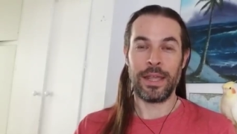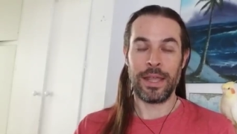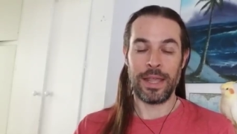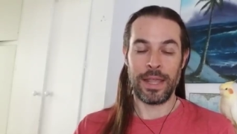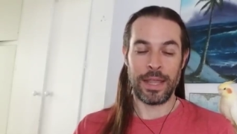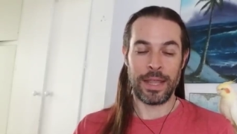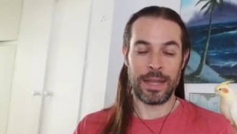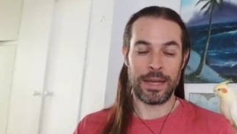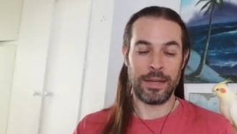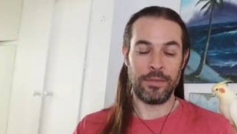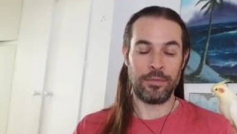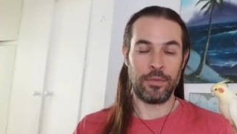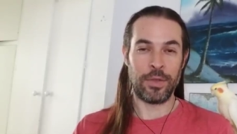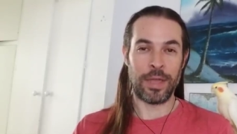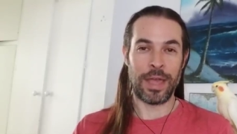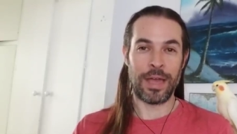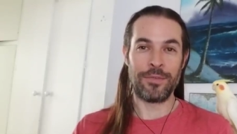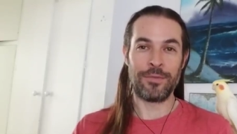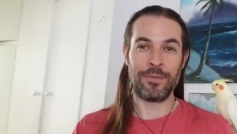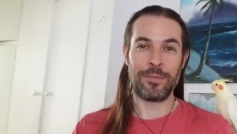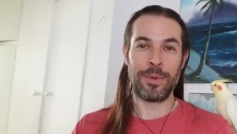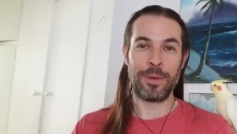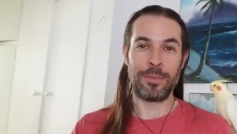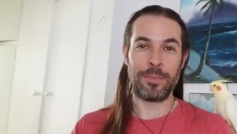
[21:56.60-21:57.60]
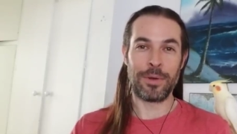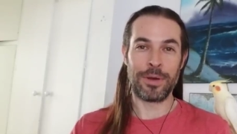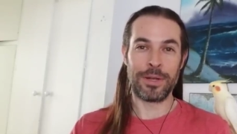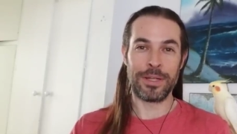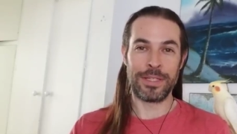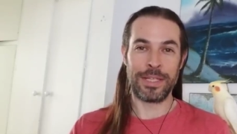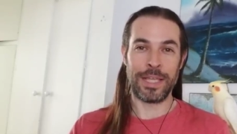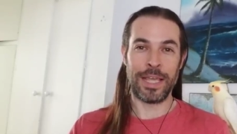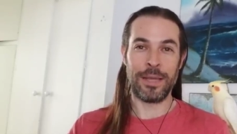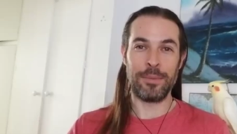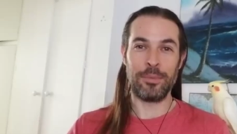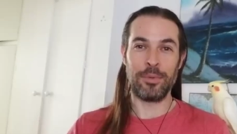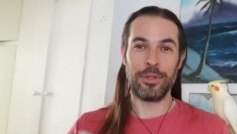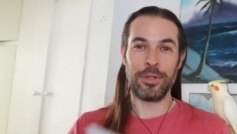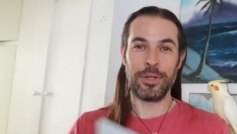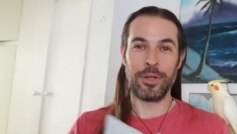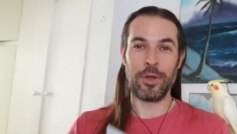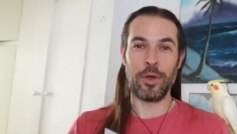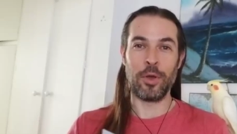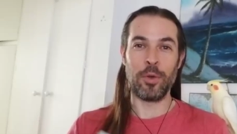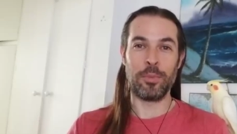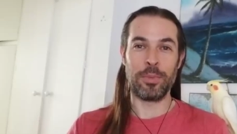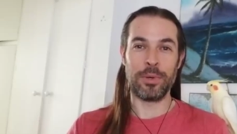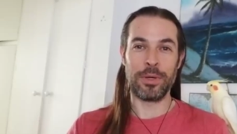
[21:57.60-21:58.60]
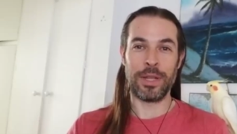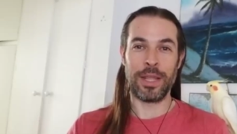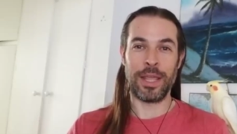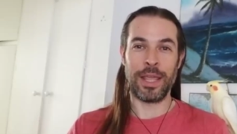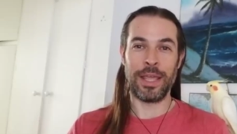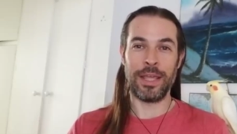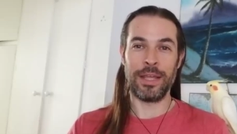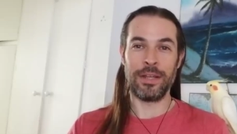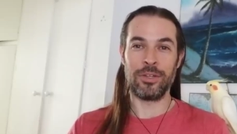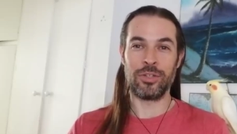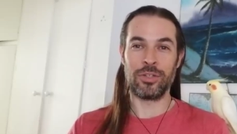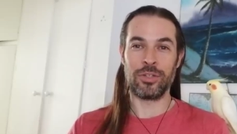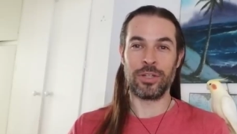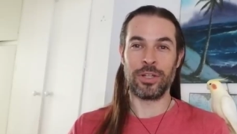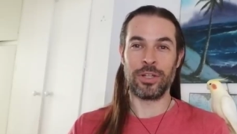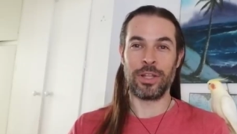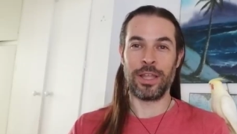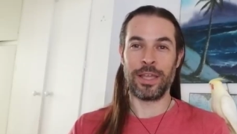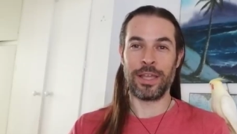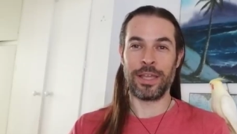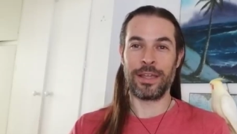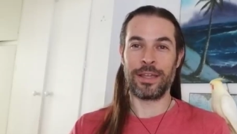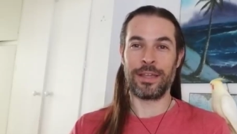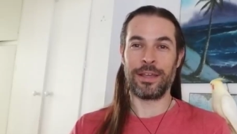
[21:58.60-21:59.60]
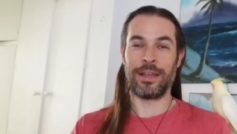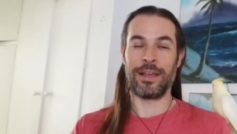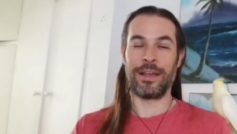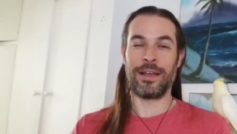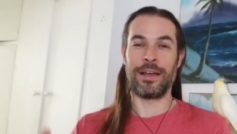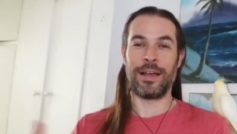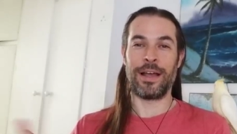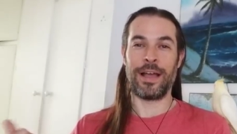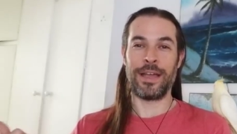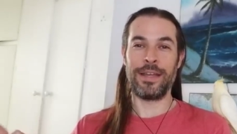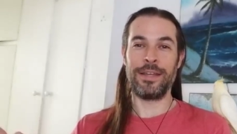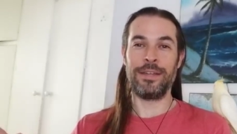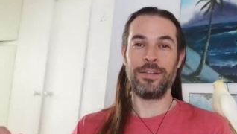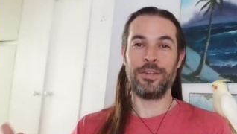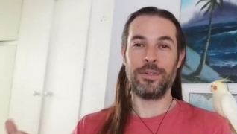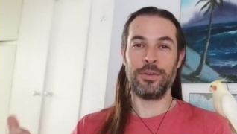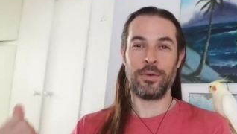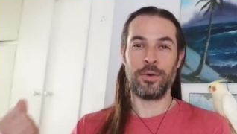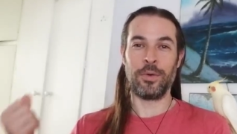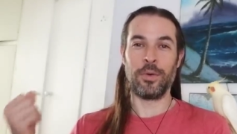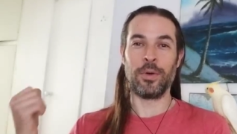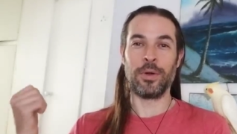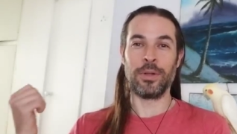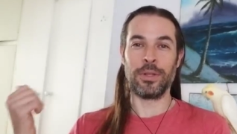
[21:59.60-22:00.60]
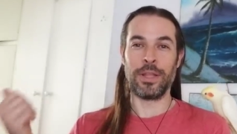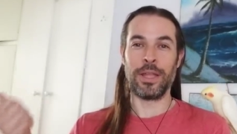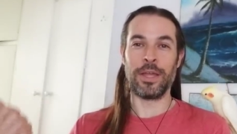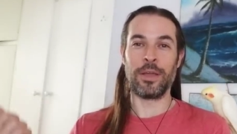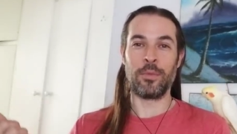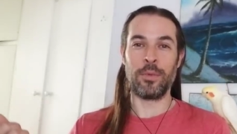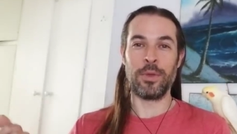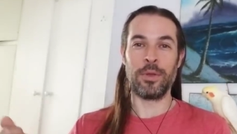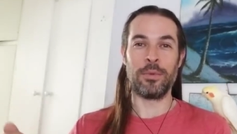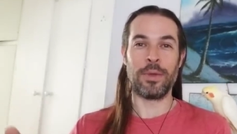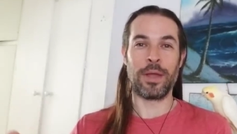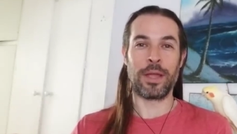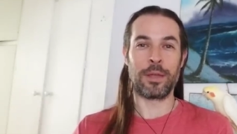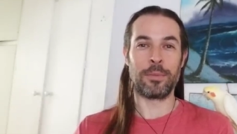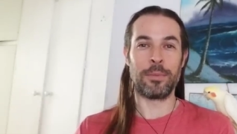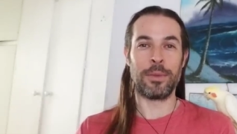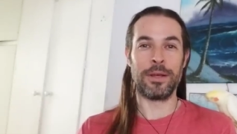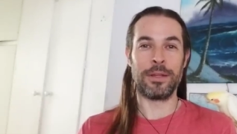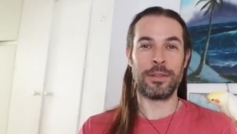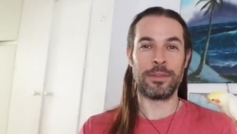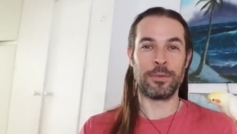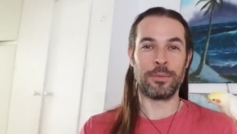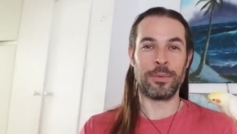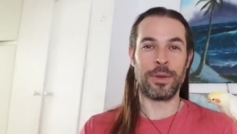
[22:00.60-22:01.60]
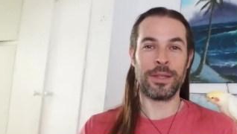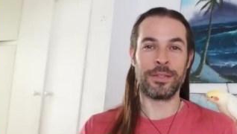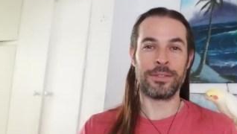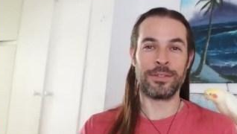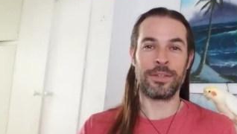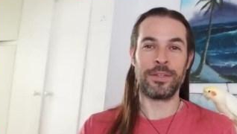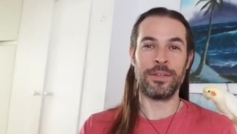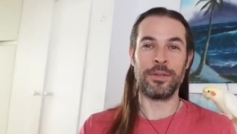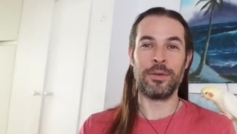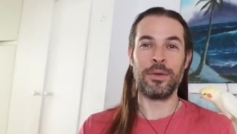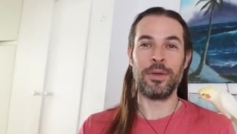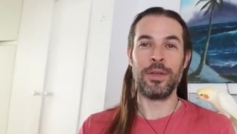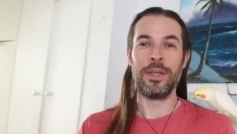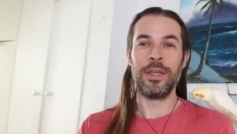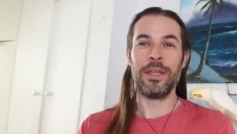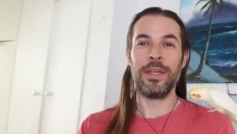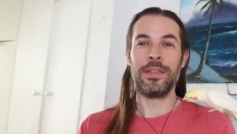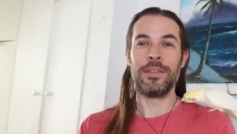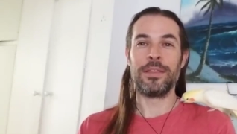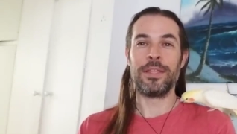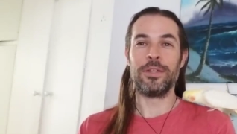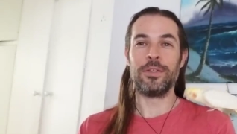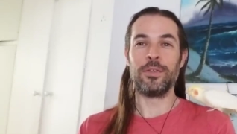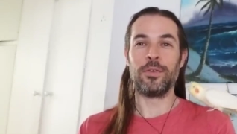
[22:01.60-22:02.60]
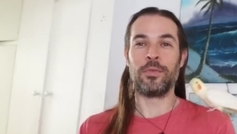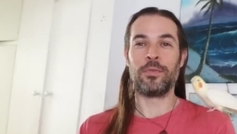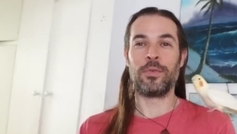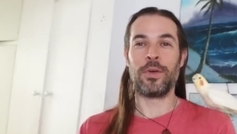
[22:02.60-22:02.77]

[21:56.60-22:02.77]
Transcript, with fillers: and if you have them up on a table in an open cage like i do or like we recommend at the rescue then you'll